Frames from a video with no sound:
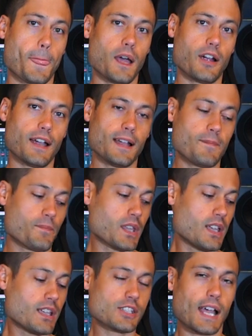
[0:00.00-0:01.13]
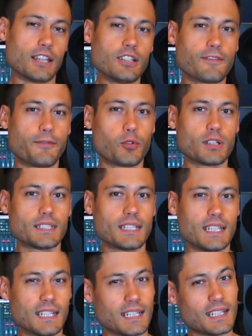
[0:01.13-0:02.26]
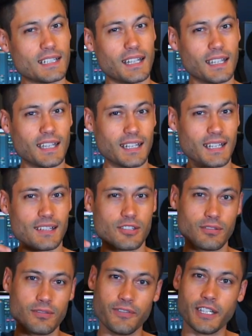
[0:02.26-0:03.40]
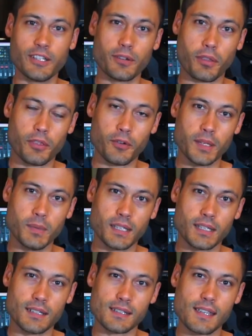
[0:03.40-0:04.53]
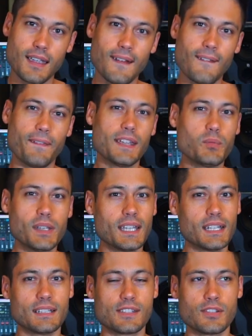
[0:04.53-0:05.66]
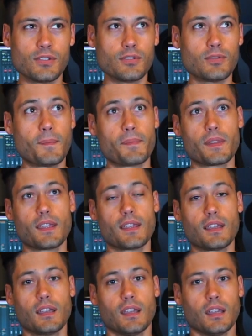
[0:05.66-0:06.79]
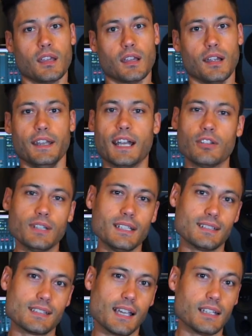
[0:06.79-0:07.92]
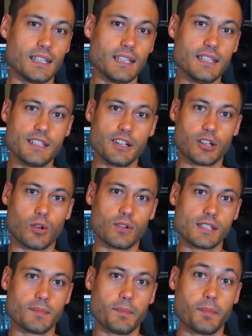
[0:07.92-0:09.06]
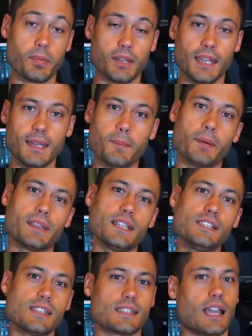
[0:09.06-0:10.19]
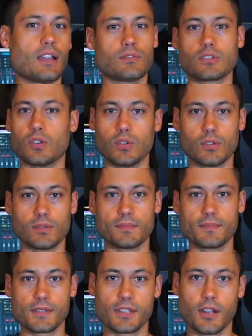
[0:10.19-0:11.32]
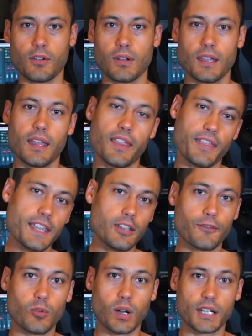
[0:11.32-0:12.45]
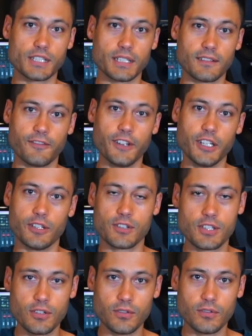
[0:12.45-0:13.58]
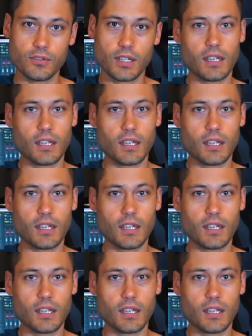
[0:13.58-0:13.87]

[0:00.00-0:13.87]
All right. So I look forward to getting into video 3, because then we get into not only slightly easier chords to play, but they just sound cool. So thank you for watching video 2.